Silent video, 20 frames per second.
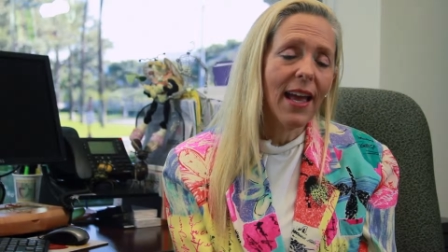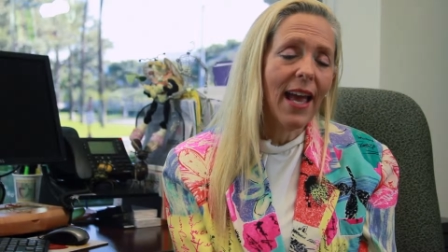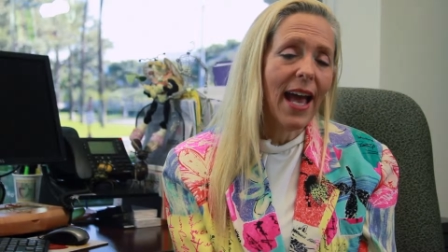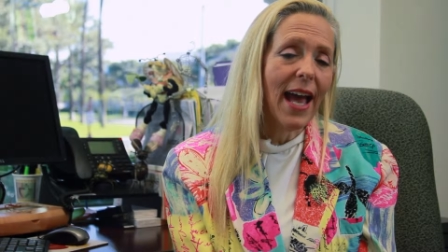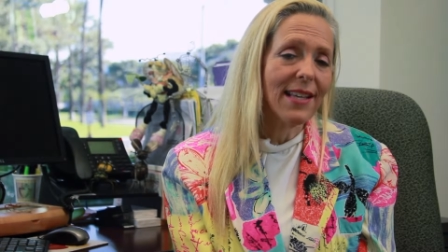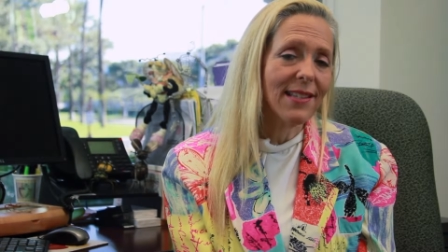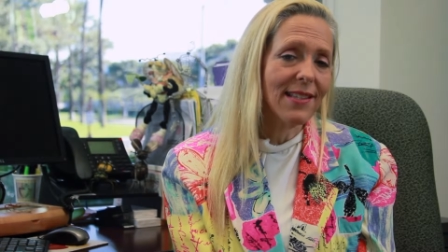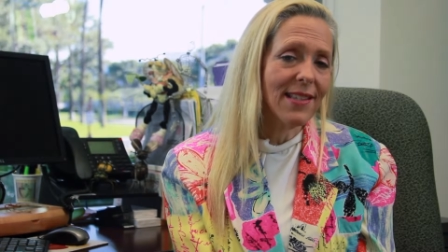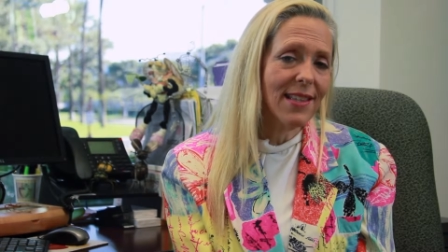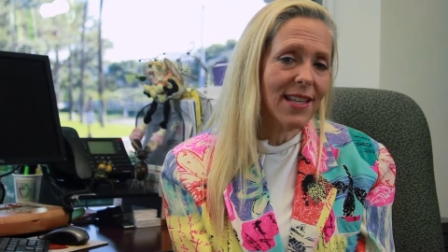
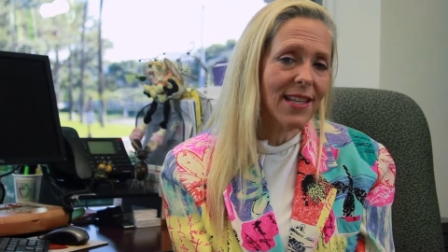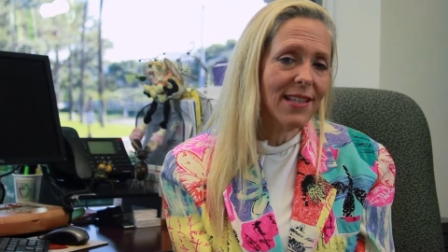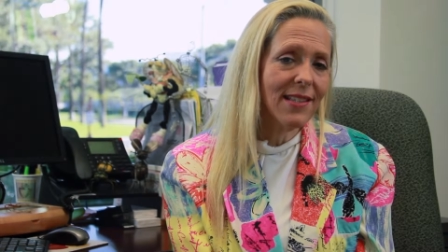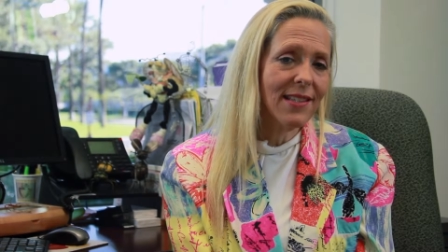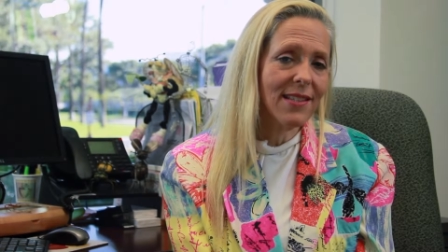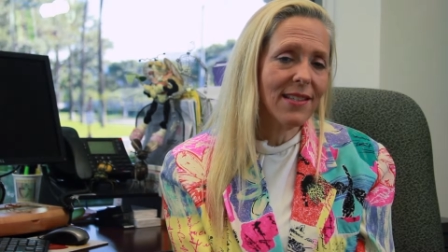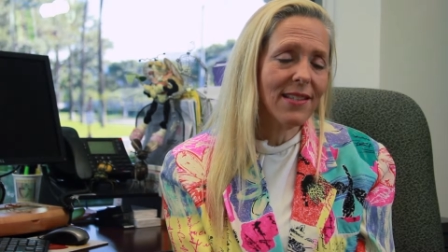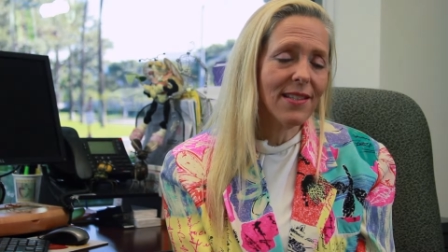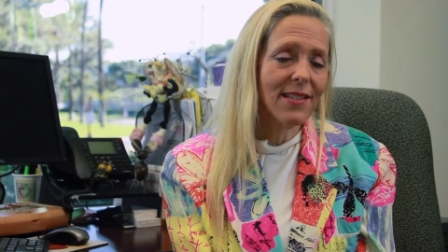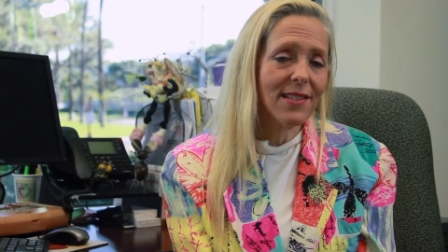as
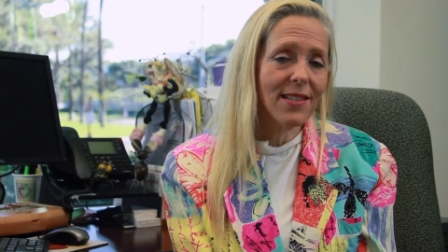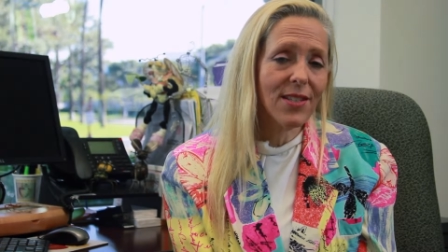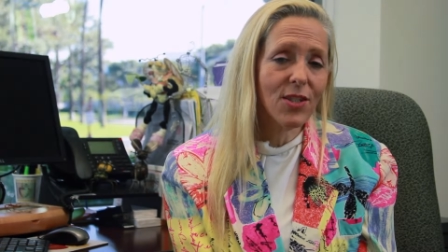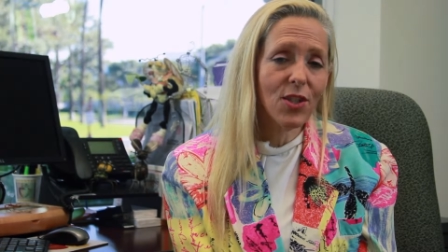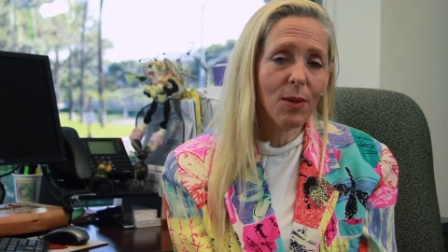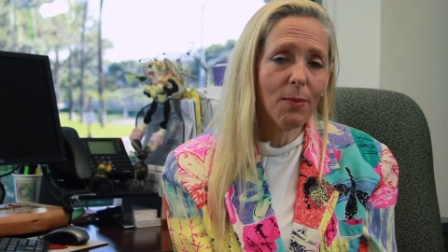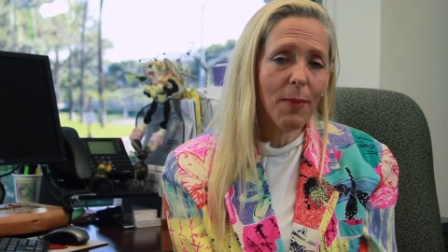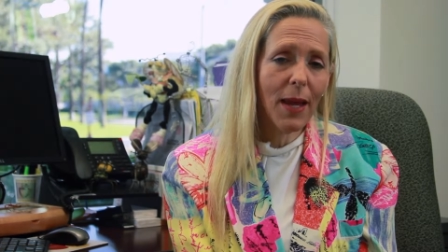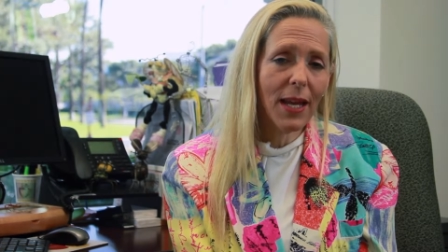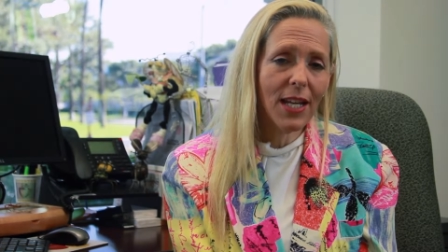these
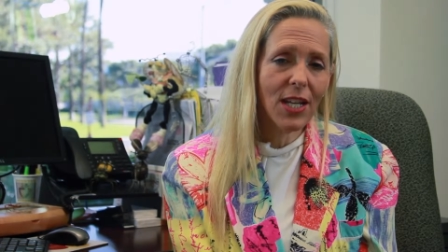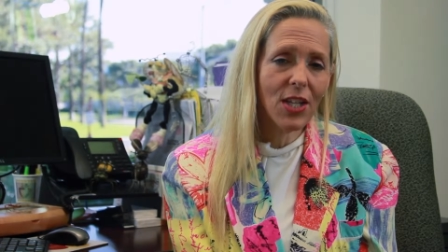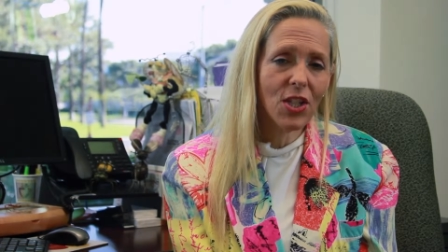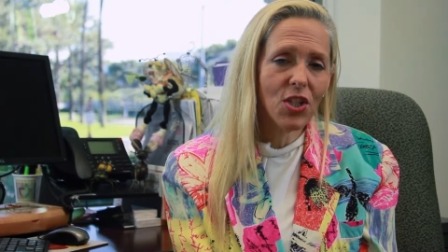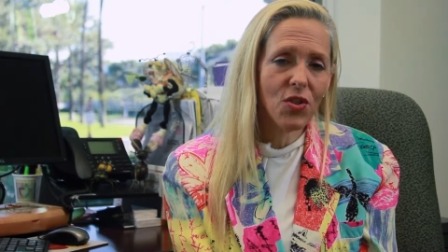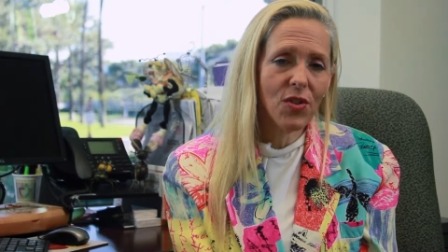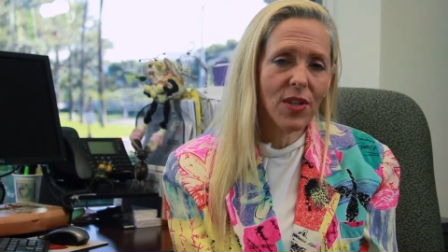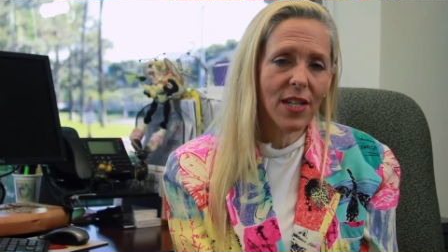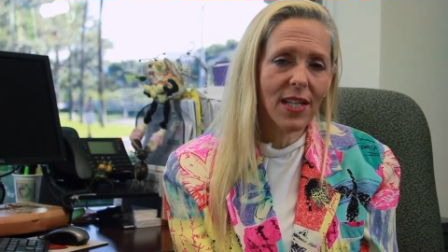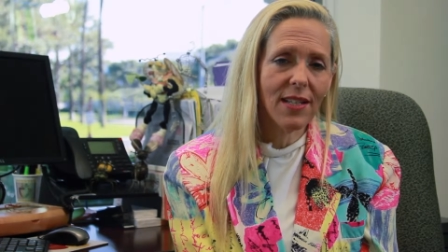decision-making
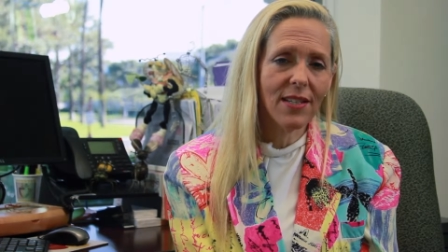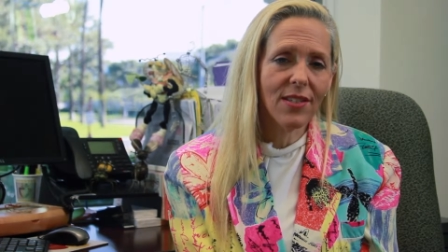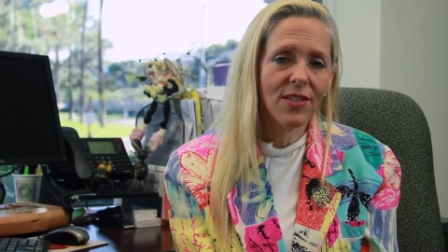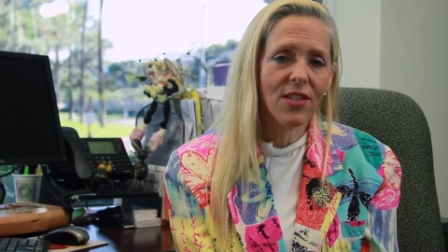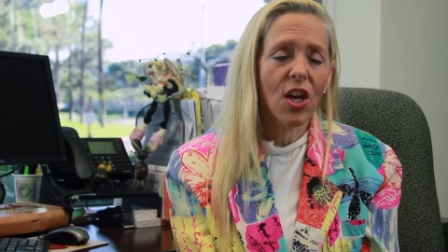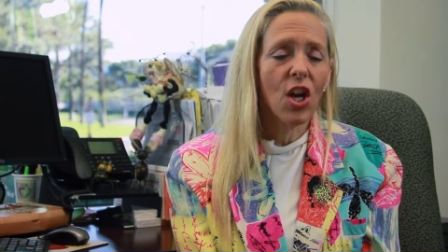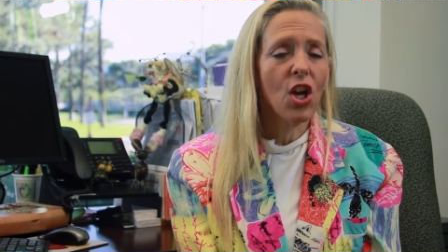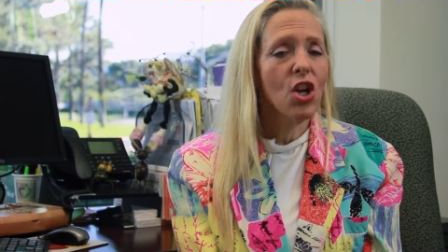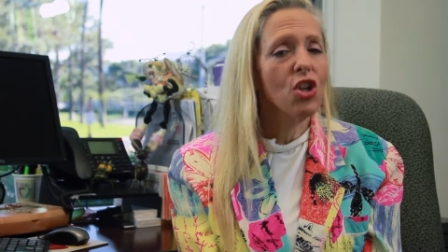trees